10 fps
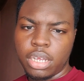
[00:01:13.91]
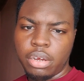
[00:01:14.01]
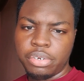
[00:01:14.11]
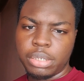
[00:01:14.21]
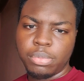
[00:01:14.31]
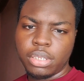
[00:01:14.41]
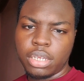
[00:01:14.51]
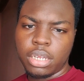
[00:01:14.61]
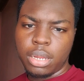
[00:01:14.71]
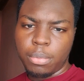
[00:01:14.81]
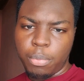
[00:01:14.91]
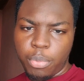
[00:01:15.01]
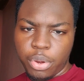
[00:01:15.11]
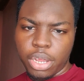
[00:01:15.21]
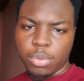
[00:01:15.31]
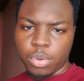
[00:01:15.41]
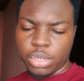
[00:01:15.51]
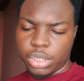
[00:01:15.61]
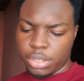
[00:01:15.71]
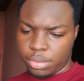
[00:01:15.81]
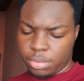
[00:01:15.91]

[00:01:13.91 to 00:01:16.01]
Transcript: a regimented prayer watch.